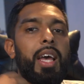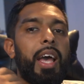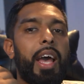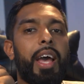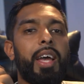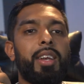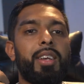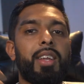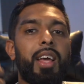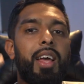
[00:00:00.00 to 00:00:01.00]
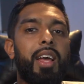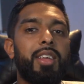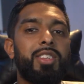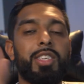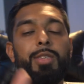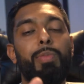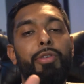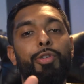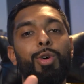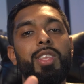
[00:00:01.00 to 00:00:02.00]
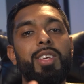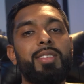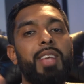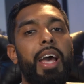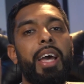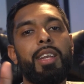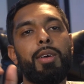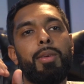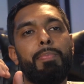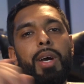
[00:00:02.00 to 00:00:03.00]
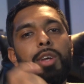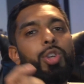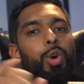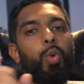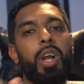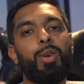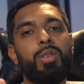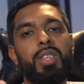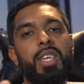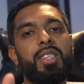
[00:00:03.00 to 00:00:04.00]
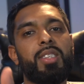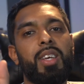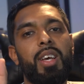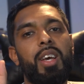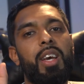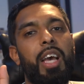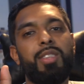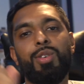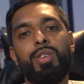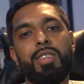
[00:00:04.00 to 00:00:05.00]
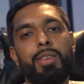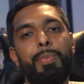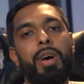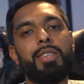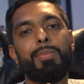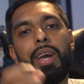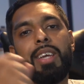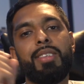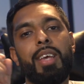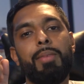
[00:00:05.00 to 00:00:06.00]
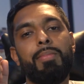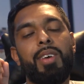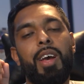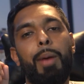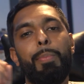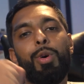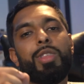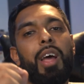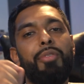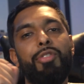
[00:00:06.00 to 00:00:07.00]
And just before this, I had a Peugeot 106. As soon as I passed my exam, I bought that